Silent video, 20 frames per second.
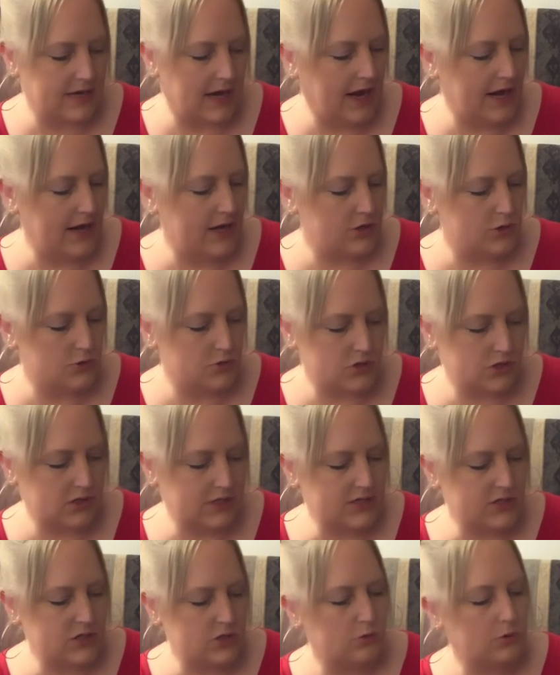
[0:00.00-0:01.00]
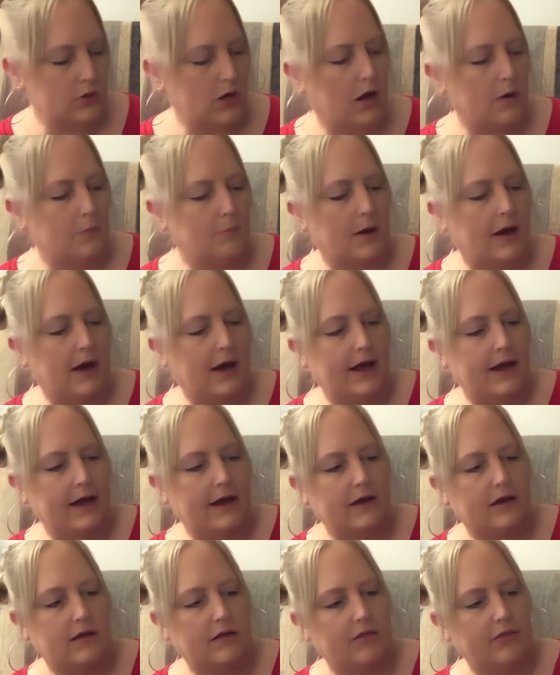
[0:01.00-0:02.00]
I usually do not
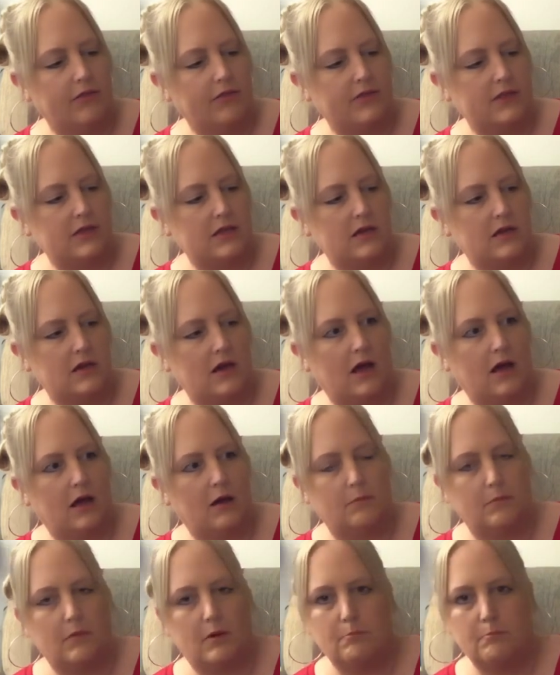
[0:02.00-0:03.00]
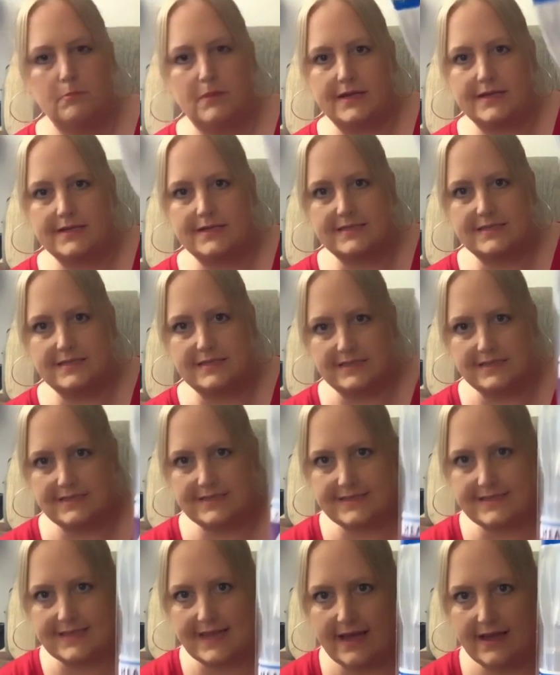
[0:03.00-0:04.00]
buy the um, mixed
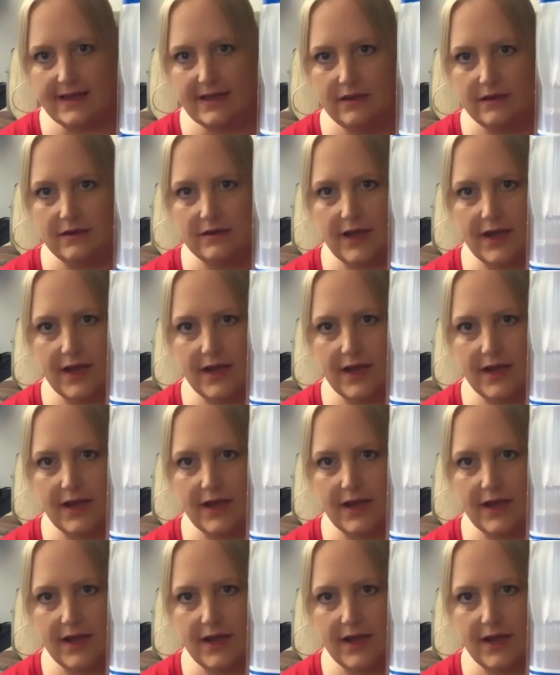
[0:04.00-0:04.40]
set.